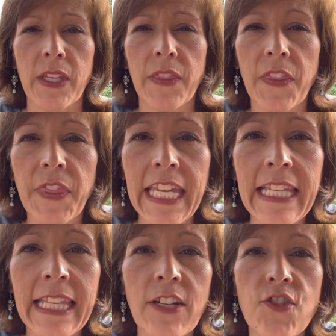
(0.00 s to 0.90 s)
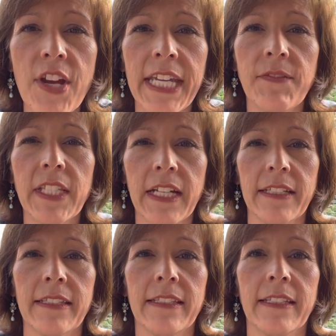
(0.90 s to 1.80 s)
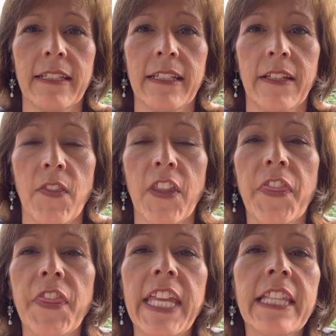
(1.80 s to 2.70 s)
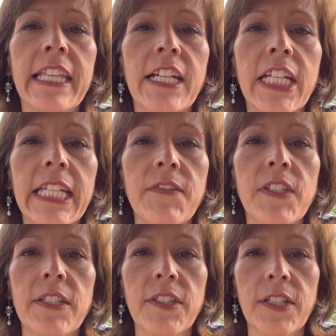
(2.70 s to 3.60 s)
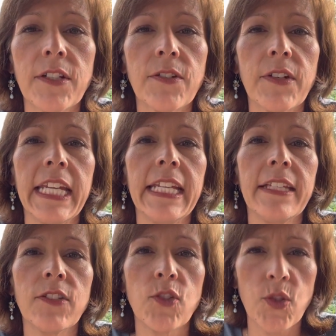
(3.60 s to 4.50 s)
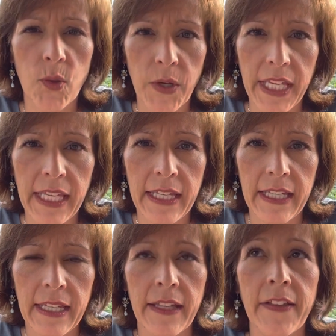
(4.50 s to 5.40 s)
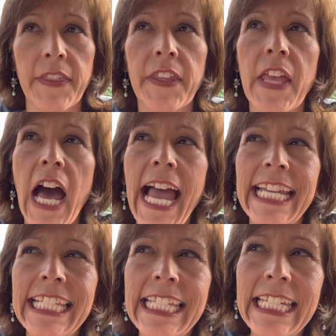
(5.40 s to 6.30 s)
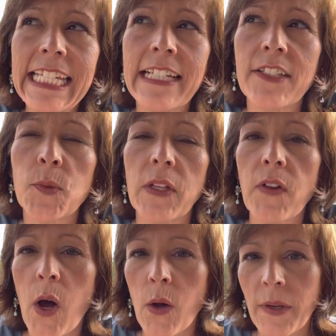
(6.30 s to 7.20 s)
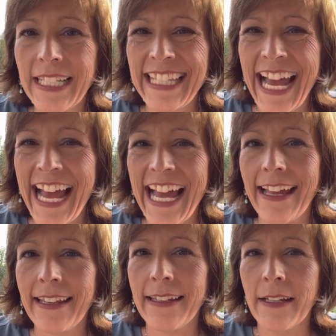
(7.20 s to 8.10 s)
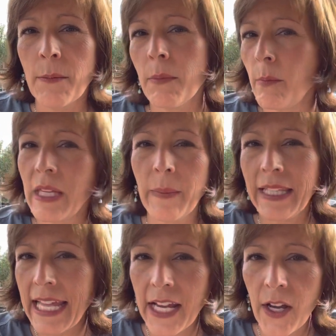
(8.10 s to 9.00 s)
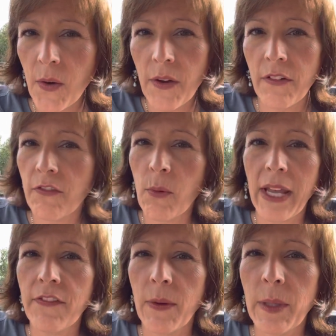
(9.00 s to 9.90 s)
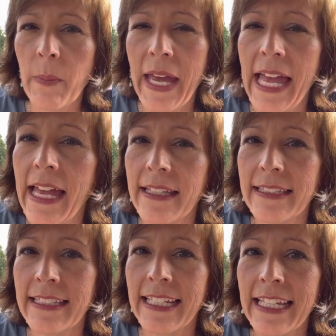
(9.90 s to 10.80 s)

the thing that drives us, the thing that gives us the greatest joy, the ideas we've always had, but maybe let go of way from the past.